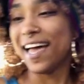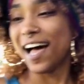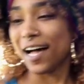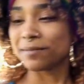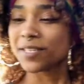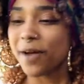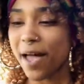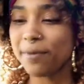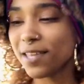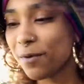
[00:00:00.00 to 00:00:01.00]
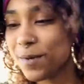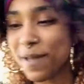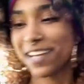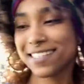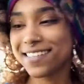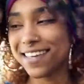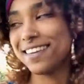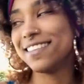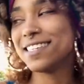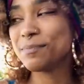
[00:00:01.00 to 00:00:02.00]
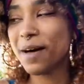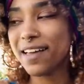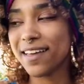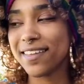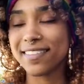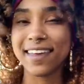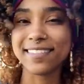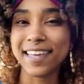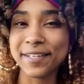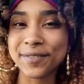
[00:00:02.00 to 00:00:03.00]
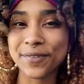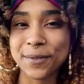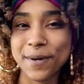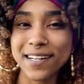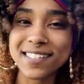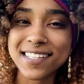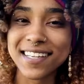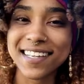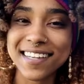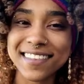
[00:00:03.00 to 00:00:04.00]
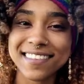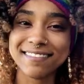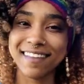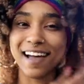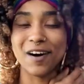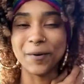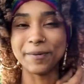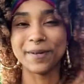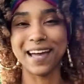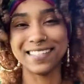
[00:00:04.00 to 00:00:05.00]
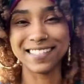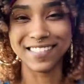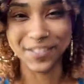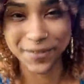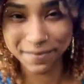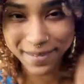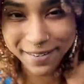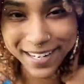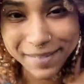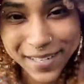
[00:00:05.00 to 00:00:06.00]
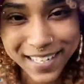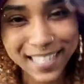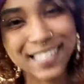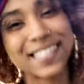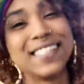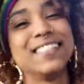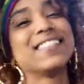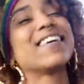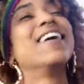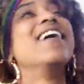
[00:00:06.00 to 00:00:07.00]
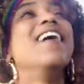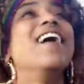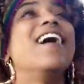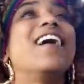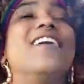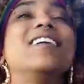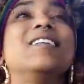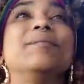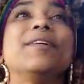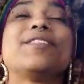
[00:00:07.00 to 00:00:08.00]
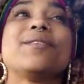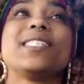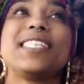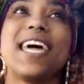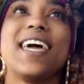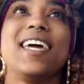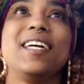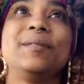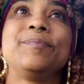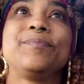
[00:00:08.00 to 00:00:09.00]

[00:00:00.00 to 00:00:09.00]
I'm so happy that we made it to the end of this month. Like, thanks for watching, and I hope you guys enjoyed my recommendations. So today,